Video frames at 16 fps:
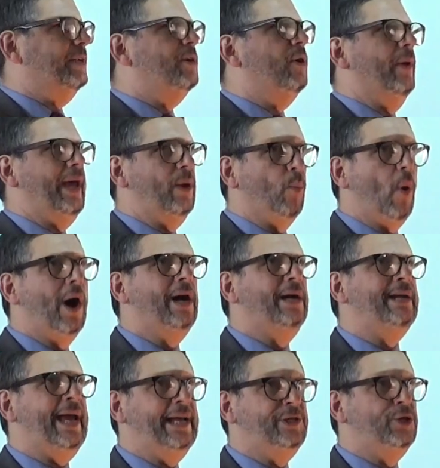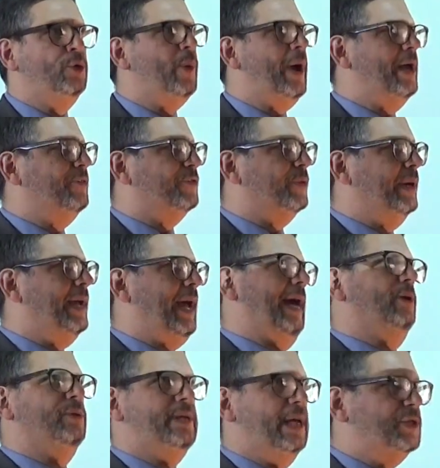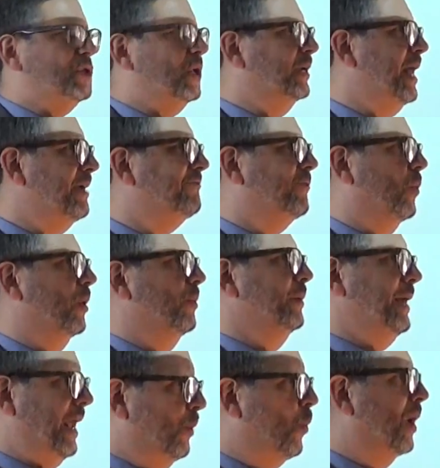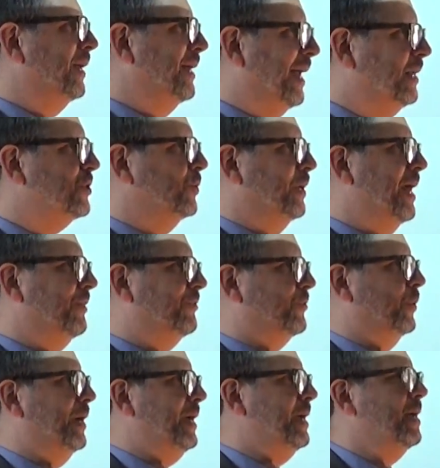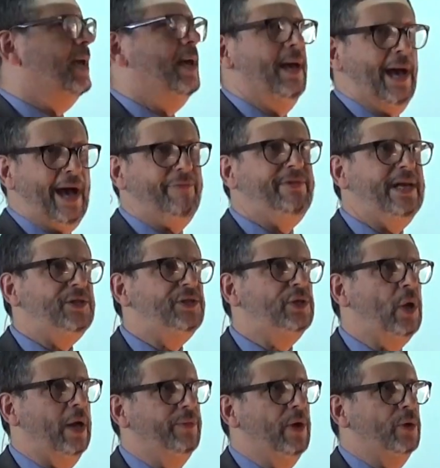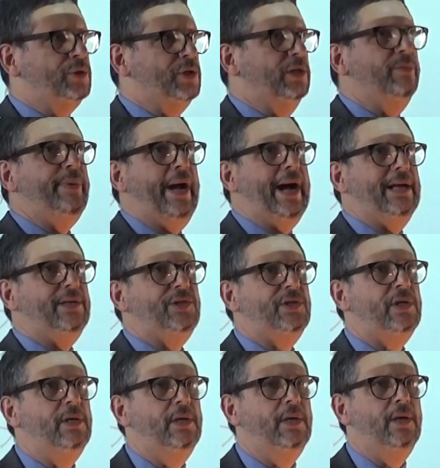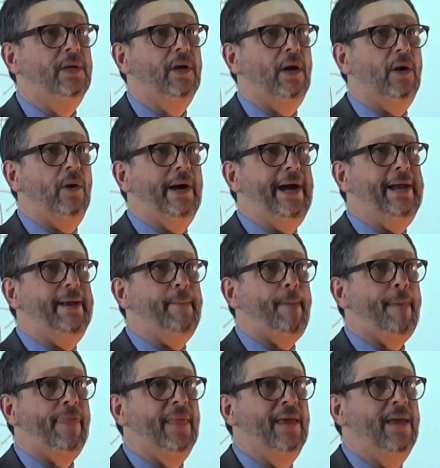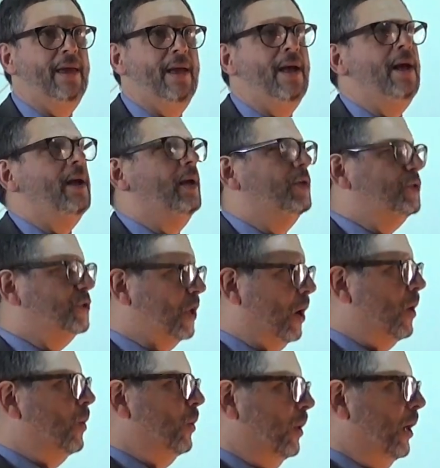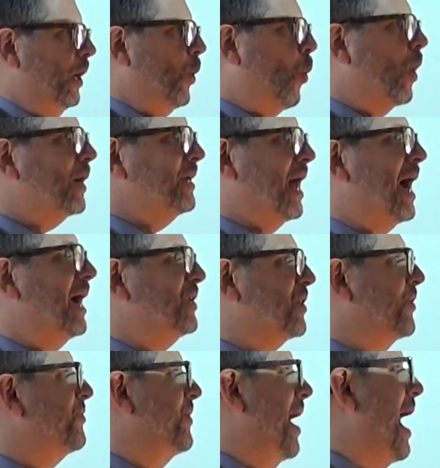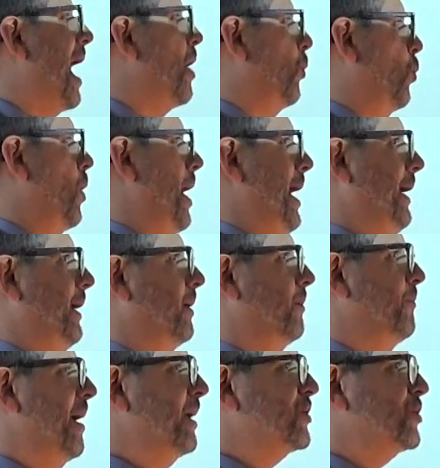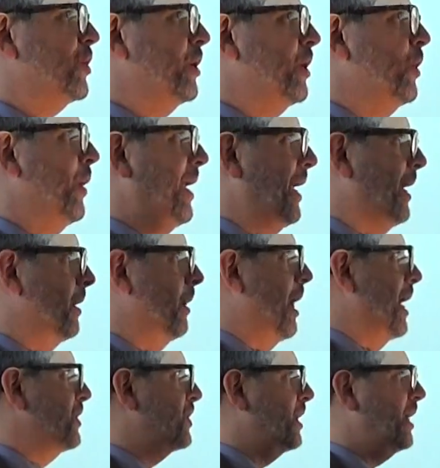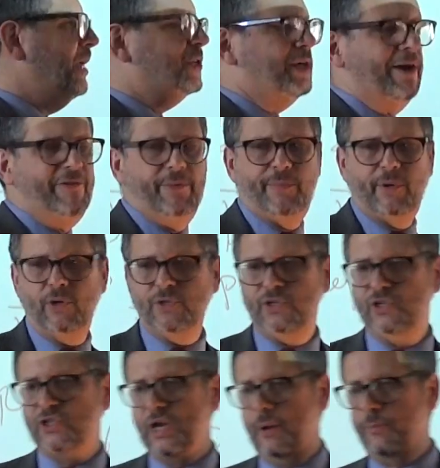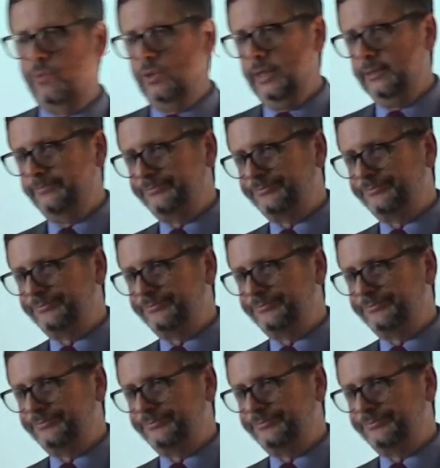You know, A1, A2, A3. I don't test on A4, but A1, A2, and A3, I've tested on those in the past, all right? So organize it that way. Make sure you analyze each and every person separately.